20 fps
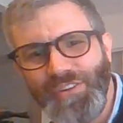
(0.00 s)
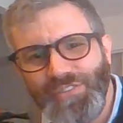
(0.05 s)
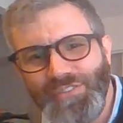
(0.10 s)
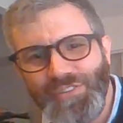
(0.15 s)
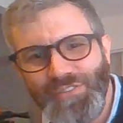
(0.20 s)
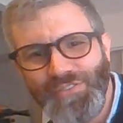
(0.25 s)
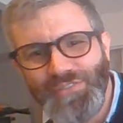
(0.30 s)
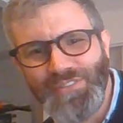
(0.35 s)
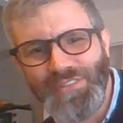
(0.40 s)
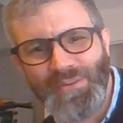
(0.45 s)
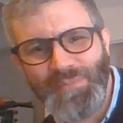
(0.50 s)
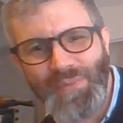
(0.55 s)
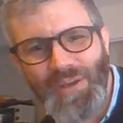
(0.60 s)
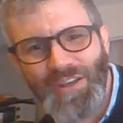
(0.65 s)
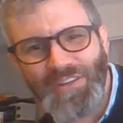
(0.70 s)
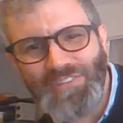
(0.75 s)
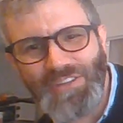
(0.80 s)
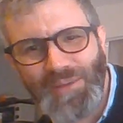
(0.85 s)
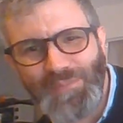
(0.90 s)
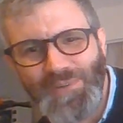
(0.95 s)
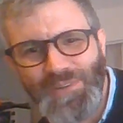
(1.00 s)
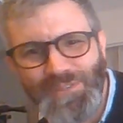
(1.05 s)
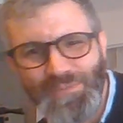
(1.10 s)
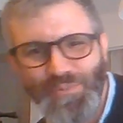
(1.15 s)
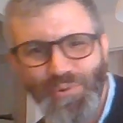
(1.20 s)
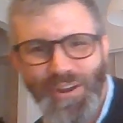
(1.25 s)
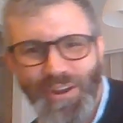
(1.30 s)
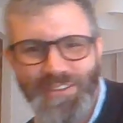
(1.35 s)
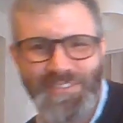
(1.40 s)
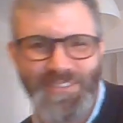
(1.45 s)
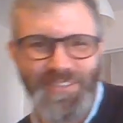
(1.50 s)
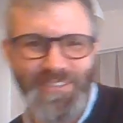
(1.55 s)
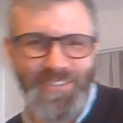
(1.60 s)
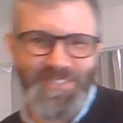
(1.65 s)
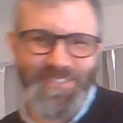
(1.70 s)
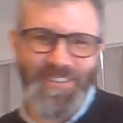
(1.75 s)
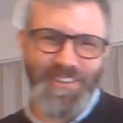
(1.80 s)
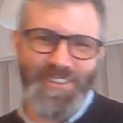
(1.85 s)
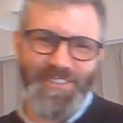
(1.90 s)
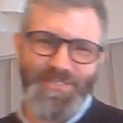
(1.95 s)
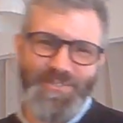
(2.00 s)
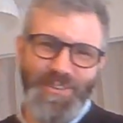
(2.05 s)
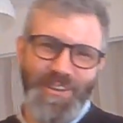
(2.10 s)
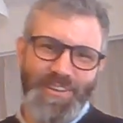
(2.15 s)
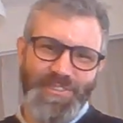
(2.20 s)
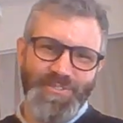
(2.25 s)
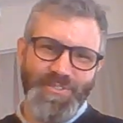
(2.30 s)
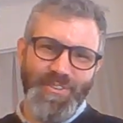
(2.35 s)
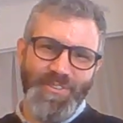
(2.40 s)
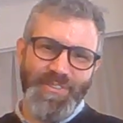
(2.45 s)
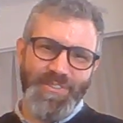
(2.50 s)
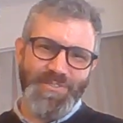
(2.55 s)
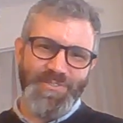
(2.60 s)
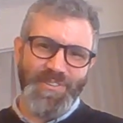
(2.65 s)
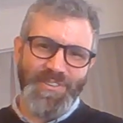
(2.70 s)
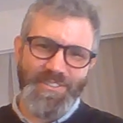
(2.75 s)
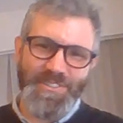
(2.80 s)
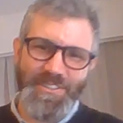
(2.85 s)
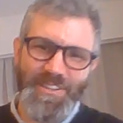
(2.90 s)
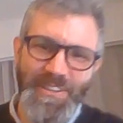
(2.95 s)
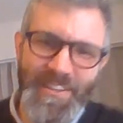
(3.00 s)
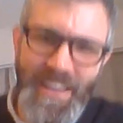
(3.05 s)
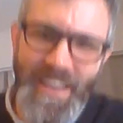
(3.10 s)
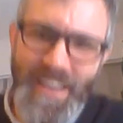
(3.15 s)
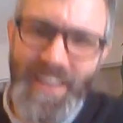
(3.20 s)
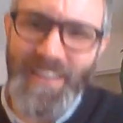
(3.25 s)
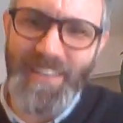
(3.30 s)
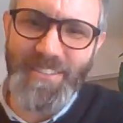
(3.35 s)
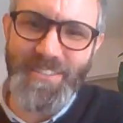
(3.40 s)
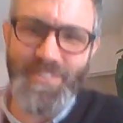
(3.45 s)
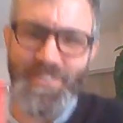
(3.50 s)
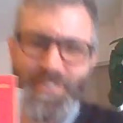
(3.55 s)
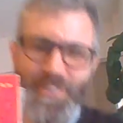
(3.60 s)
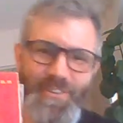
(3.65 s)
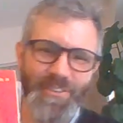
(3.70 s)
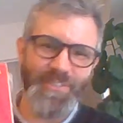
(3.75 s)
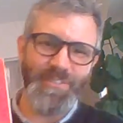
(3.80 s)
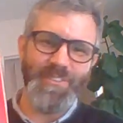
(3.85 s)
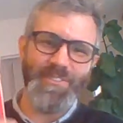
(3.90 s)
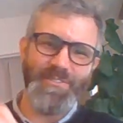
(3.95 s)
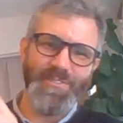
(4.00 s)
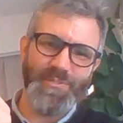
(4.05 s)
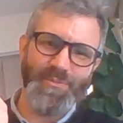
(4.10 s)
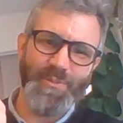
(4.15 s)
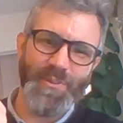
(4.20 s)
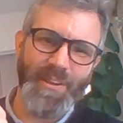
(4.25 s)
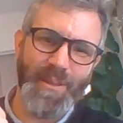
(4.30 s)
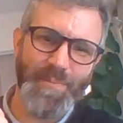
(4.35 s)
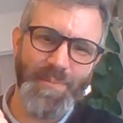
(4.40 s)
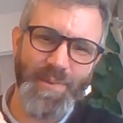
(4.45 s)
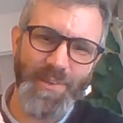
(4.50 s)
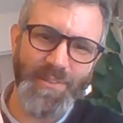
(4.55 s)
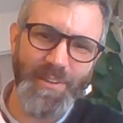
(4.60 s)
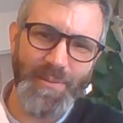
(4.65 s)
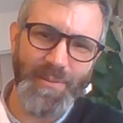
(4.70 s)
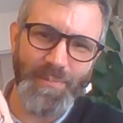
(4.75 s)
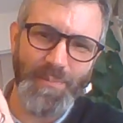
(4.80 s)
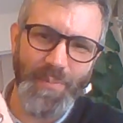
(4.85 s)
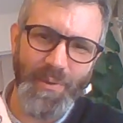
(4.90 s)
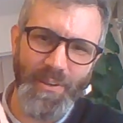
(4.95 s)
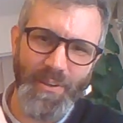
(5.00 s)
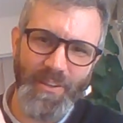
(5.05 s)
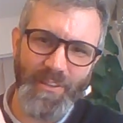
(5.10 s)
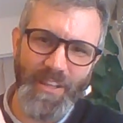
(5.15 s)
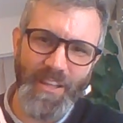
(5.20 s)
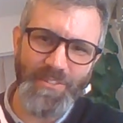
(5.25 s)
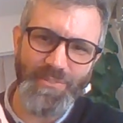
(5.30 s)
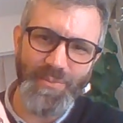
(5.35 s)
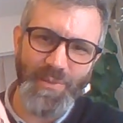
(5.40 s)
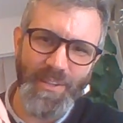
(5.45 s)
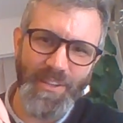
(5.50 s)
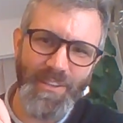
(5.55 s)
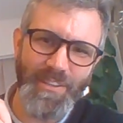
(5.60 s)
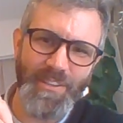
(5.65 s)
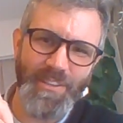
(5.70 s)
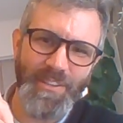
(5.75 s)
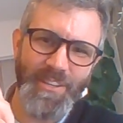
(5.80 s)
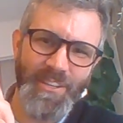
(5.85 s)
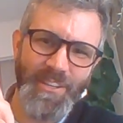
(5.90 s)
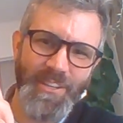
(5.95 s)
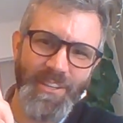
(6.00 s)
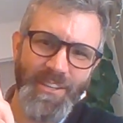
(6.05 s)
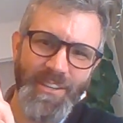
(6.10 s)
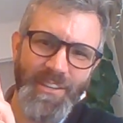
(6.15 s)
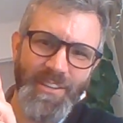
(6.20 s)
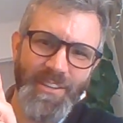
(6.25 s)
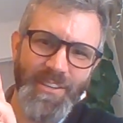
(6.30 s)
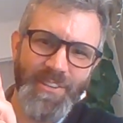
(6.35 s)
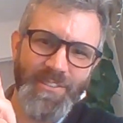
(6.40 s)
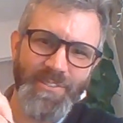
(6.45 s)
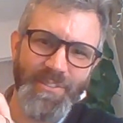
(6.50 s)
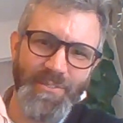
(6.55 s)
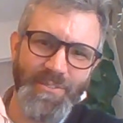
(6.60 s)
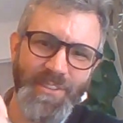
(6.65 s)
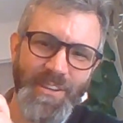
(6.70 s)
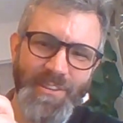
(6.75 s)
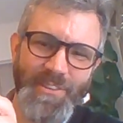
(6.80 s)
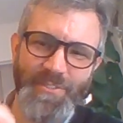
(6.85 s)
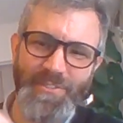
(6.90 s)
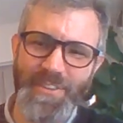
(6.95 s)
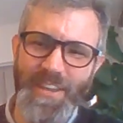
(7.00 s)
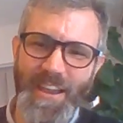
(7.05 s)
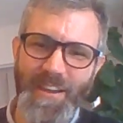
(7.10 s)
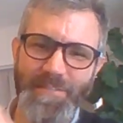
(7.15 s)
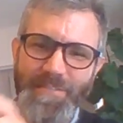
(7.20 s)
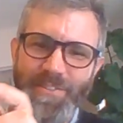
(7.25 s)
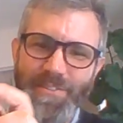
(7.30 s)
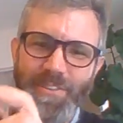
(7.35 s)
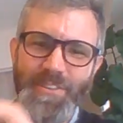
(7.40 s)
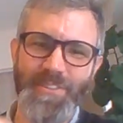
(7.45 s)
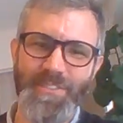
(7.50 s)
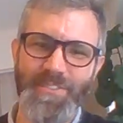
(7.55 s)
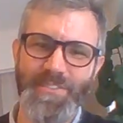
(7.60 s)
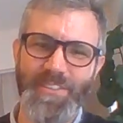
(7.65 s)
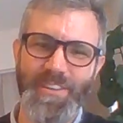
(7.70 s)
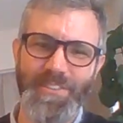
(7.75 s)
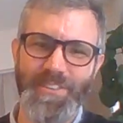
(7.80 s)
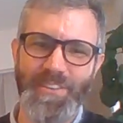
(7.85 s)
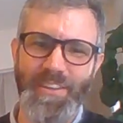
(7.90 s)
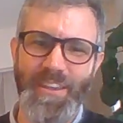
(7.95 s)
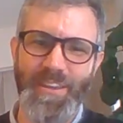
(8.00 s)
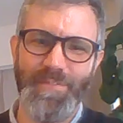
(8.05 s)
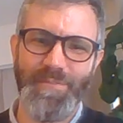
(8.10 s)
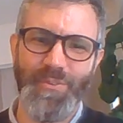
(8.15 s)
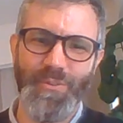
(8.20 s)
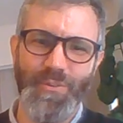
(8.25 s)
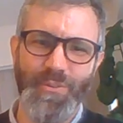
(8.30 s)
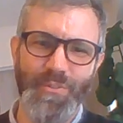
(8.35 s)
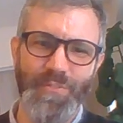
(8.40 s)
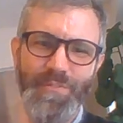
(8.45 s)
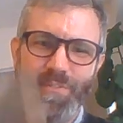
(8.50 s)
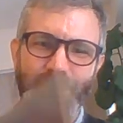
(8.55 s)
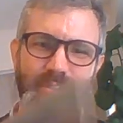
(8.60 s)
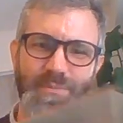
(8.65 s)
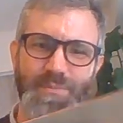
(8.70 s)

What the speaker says: show some Japanese pressings. I guess you guys are all interested in that. So this is one I picked up last week. So 10 years after, it's got the gatefold first